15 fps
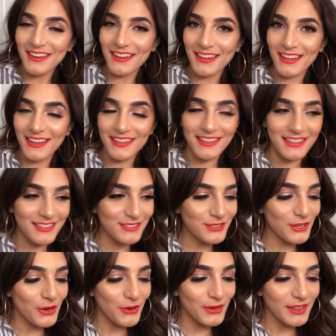It is
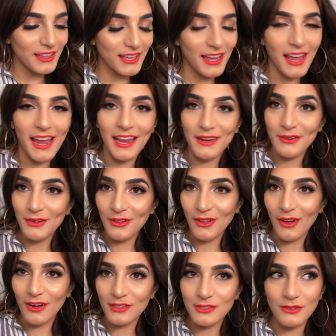currently 8
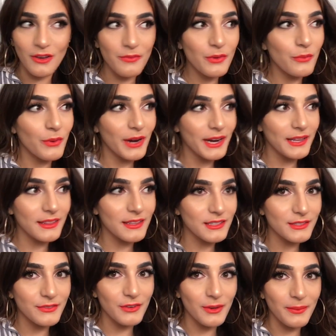o'clock, so I've been wearing
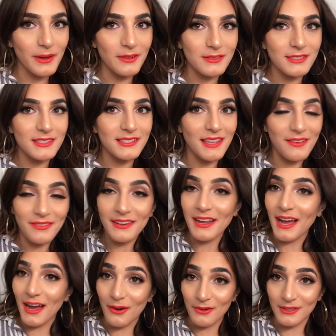this for about 7
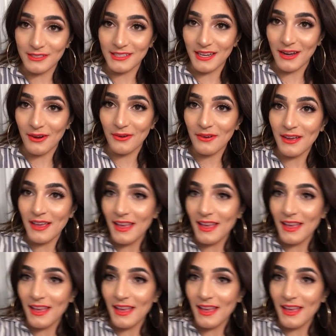hours now.